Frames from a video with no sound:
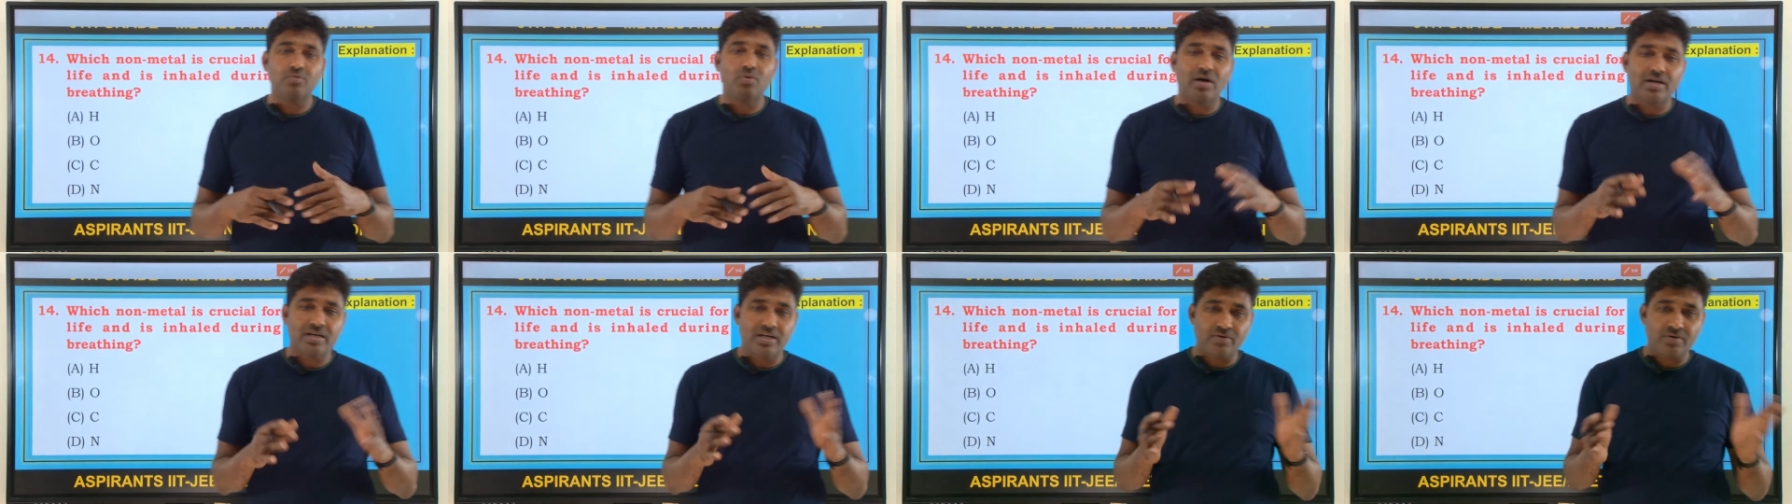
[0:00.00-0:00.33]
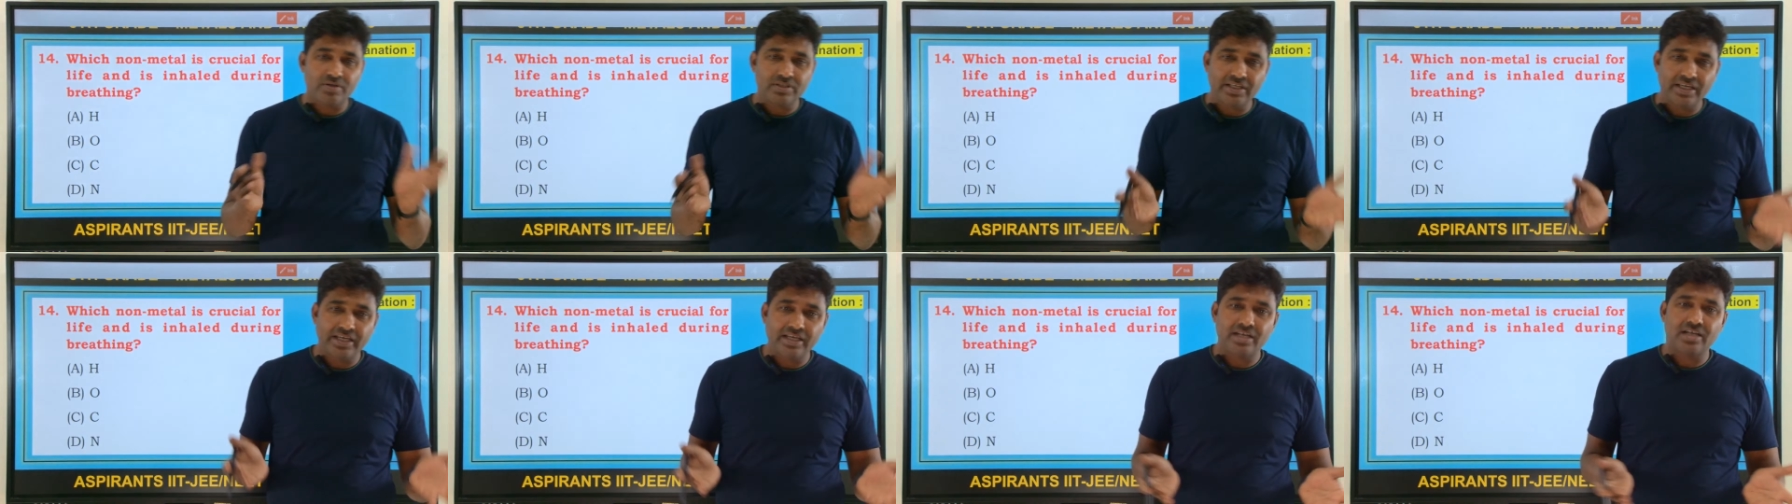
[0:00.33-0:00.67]

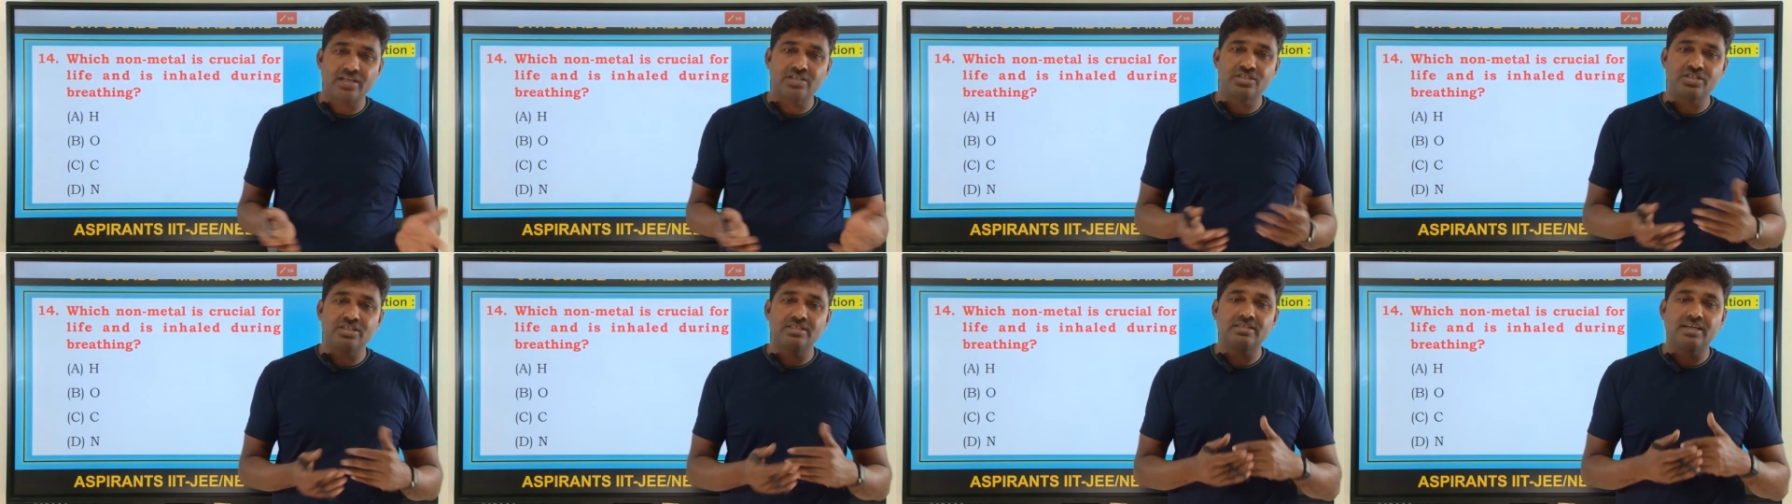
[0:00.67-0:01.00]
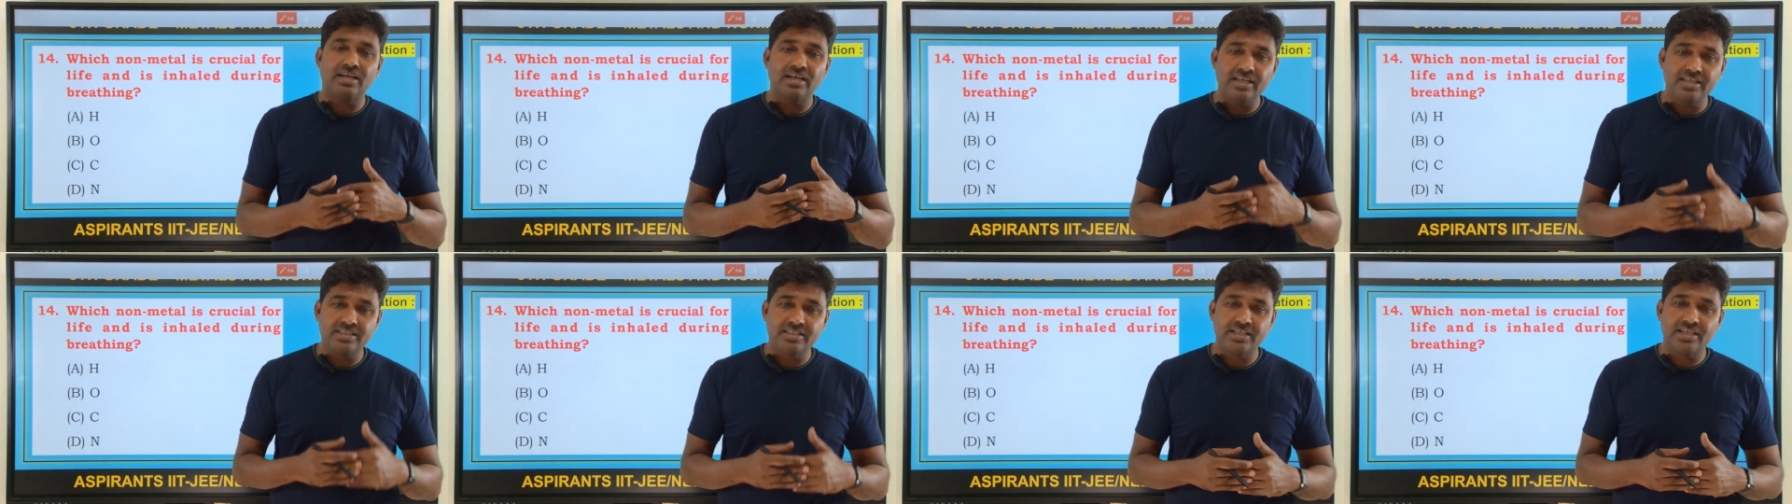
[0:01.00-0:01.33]
whatever the energy is
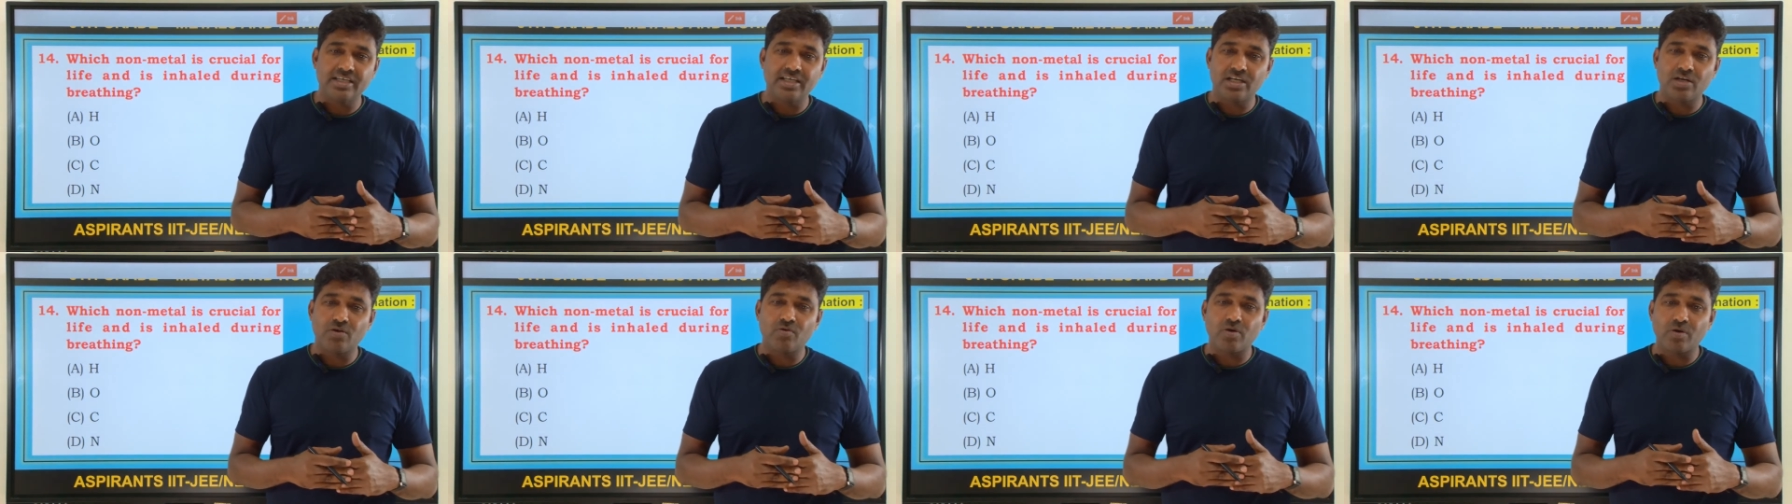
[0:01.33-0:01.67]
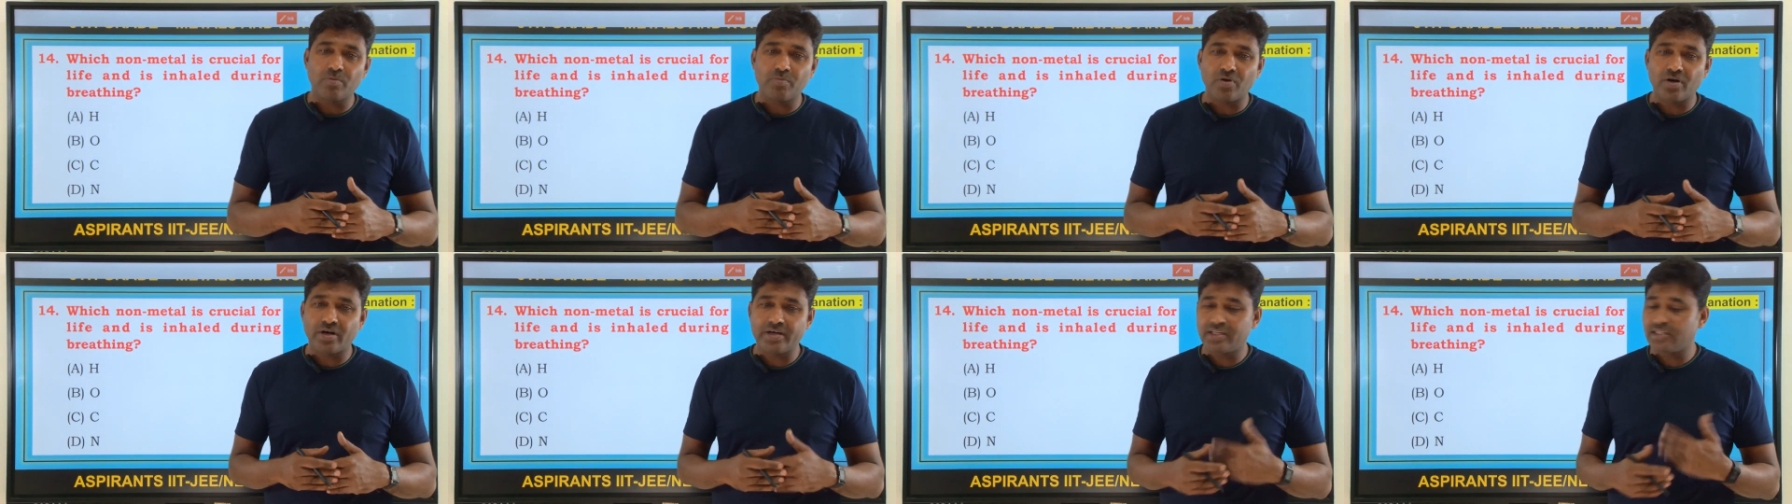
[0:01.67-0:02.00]
releasing in our
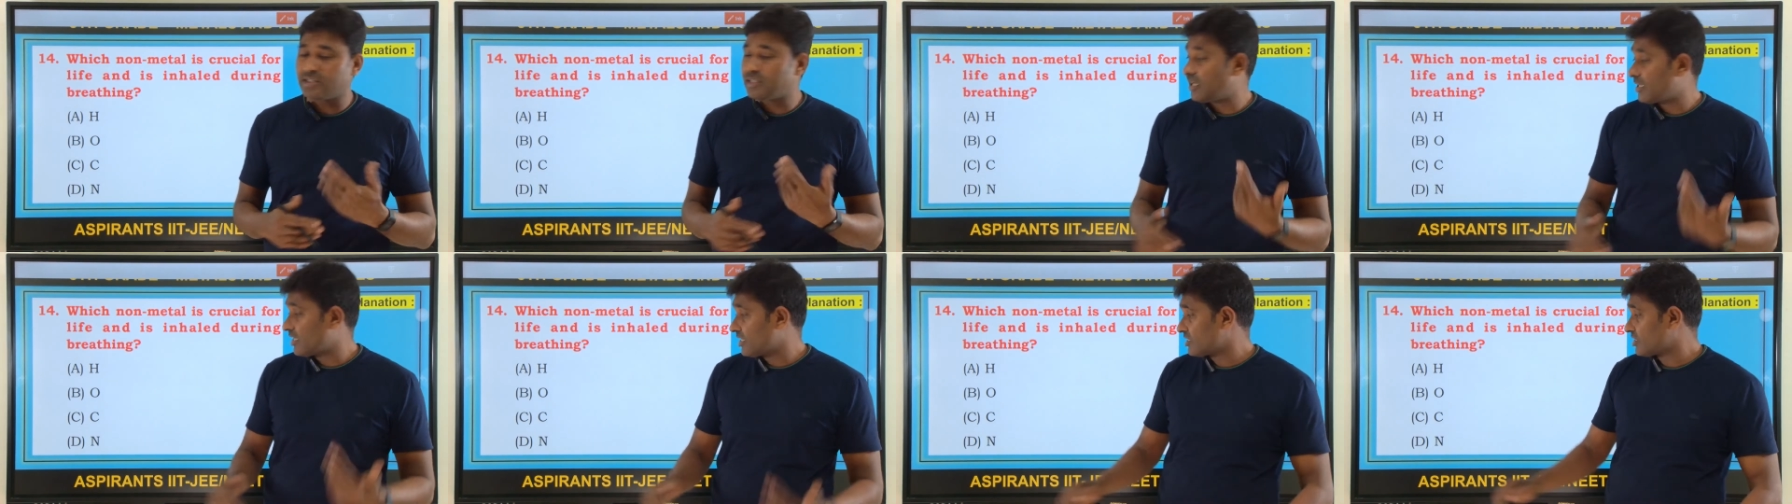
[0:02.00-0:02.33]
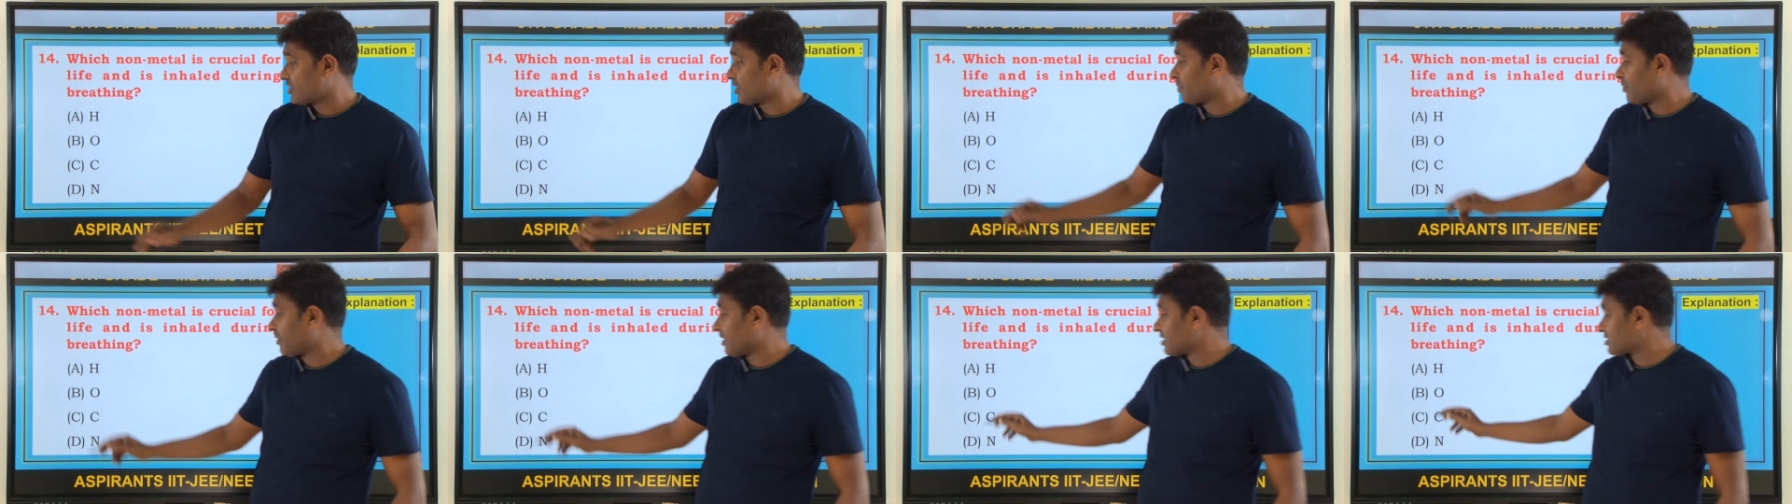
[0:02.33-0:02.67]
body, that is
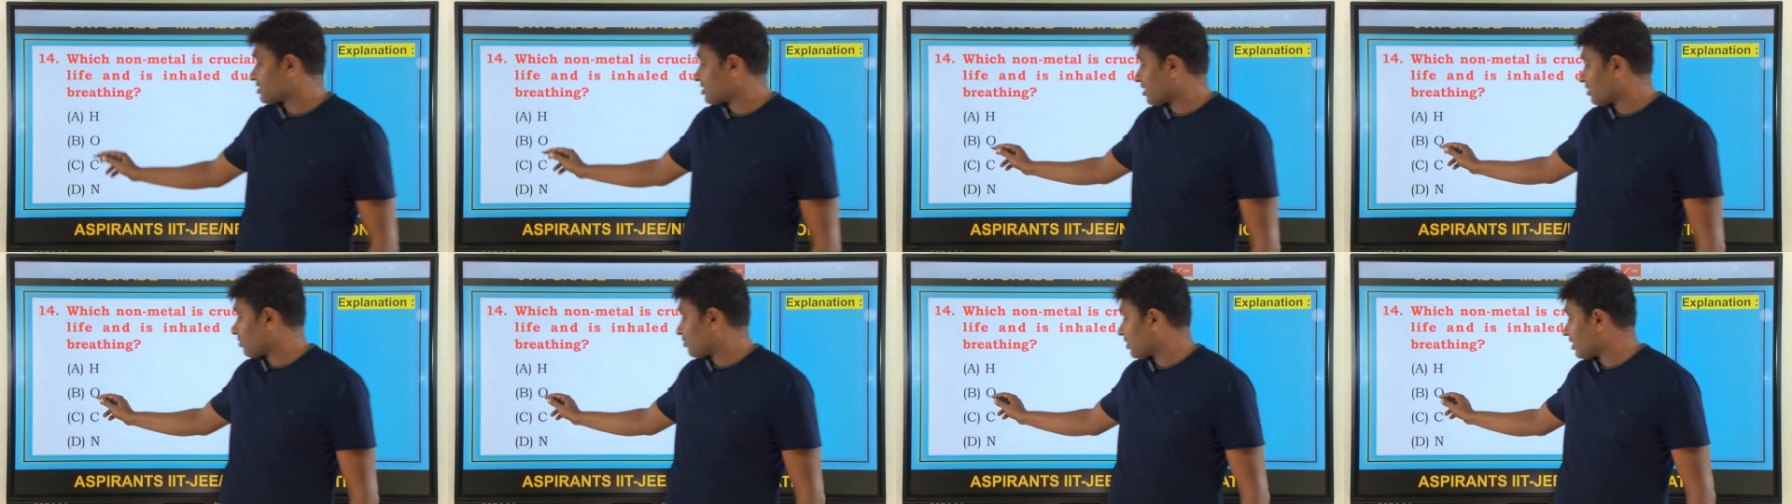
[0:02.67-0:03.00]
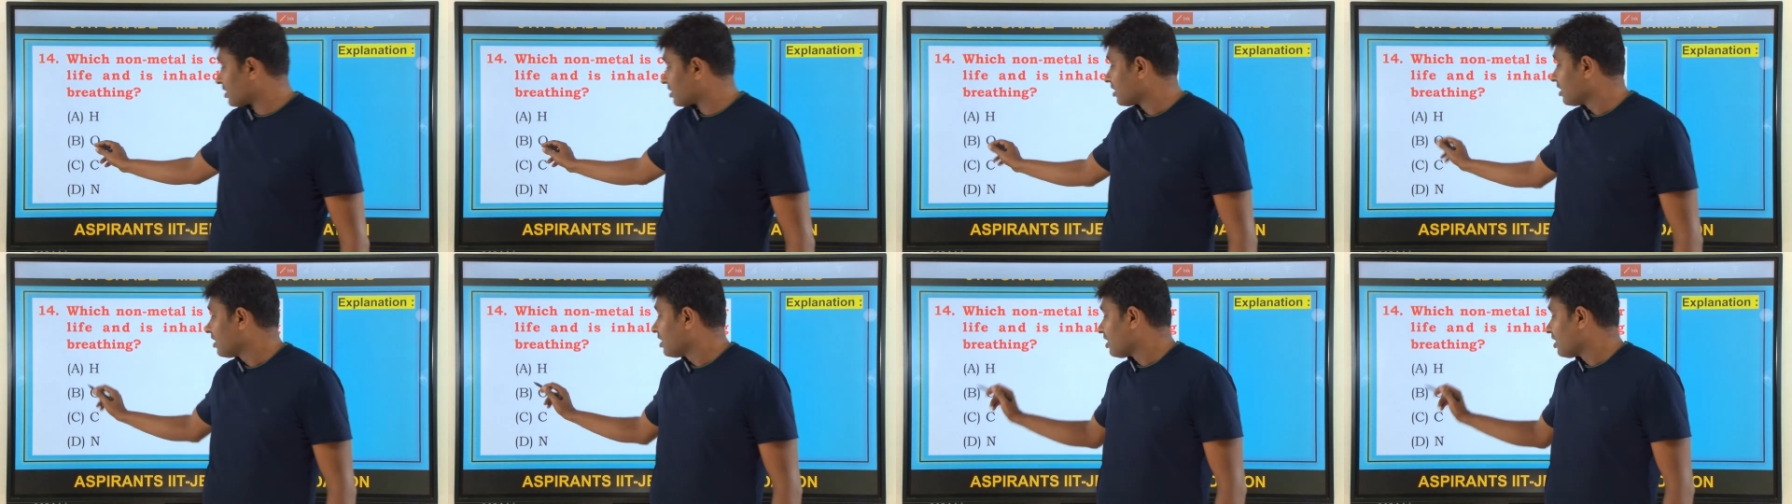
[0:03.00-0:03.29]
depends on what?